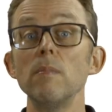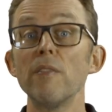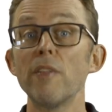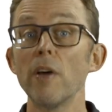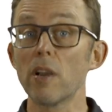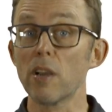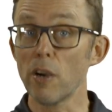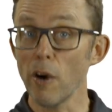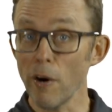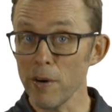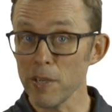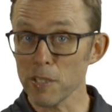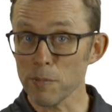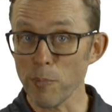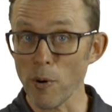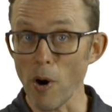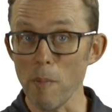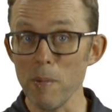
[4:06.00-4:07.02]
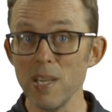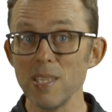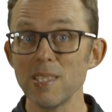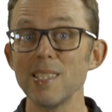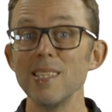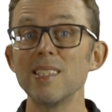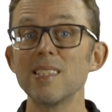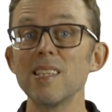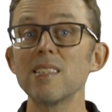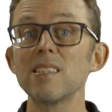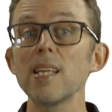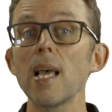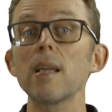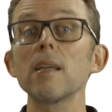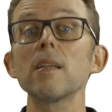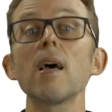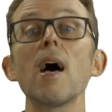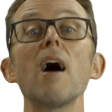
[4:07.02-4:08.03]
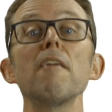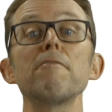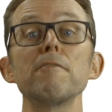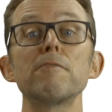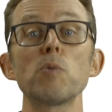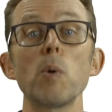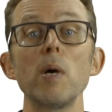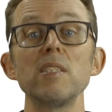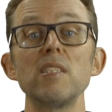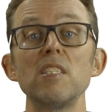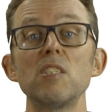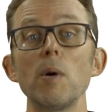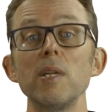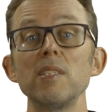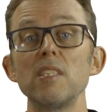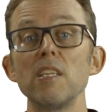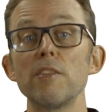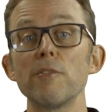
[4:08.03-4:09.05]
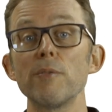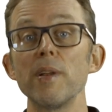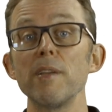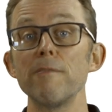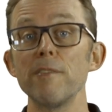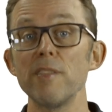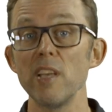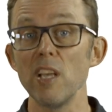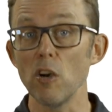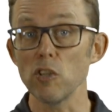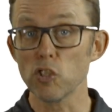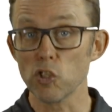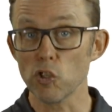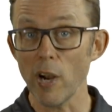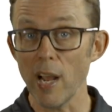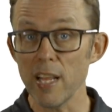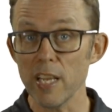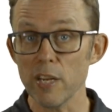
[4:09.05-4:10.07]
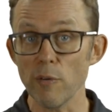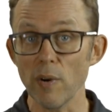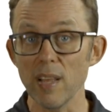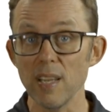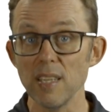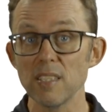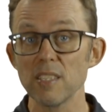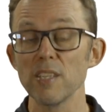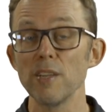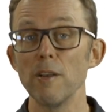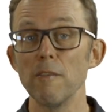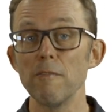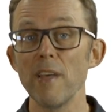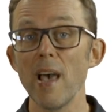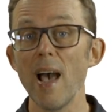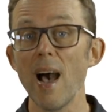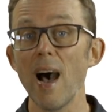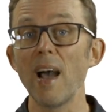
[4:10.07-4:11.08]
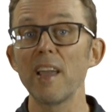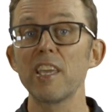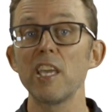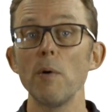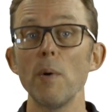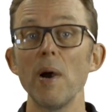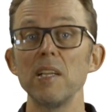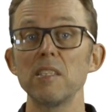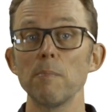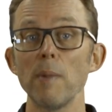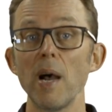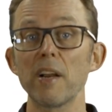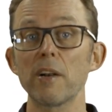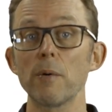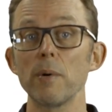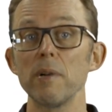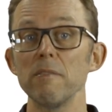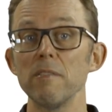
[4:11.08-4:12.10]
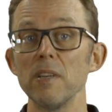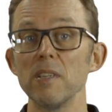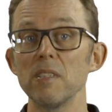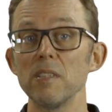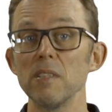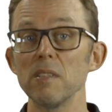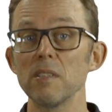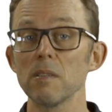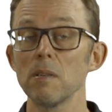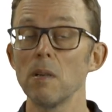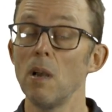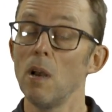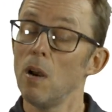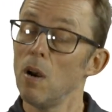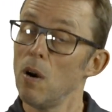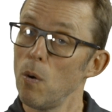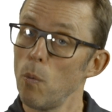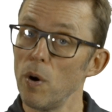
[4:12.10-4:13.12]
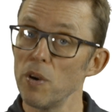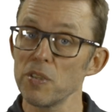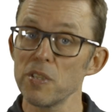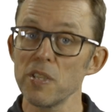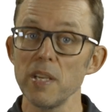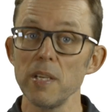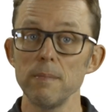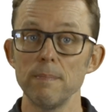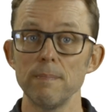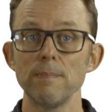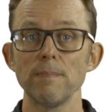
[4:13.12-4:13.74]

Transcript: The current promise is the second half of 2023 for the Australian release of their IQ8 microinverters. We'll see.